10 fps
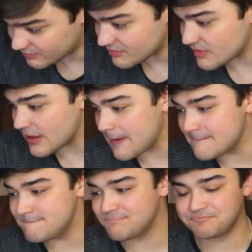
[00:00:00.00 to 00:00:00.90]
Dude, that
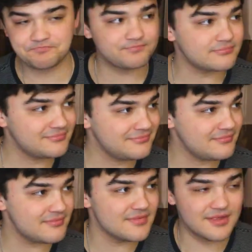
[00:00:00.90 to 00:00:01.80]
sounded such like a
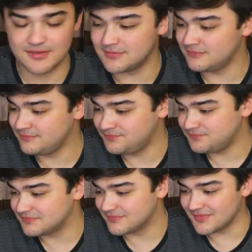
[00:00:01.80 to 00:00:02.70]
cartoon sip.